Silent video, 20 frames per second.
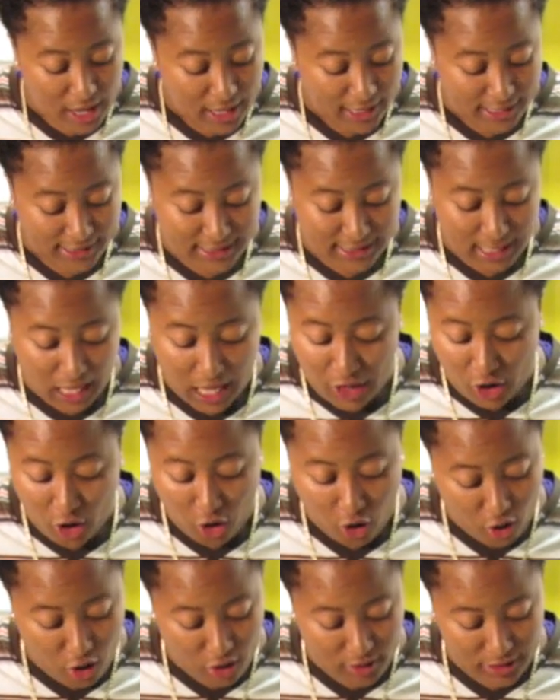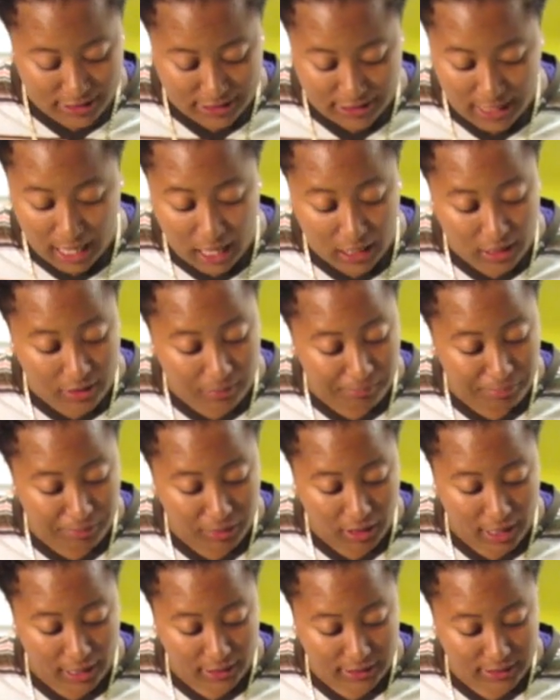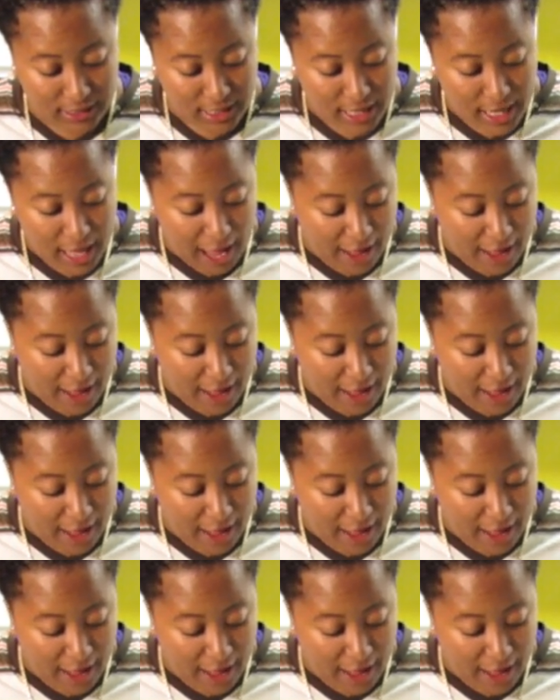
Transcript: It's not hard. It's not complex.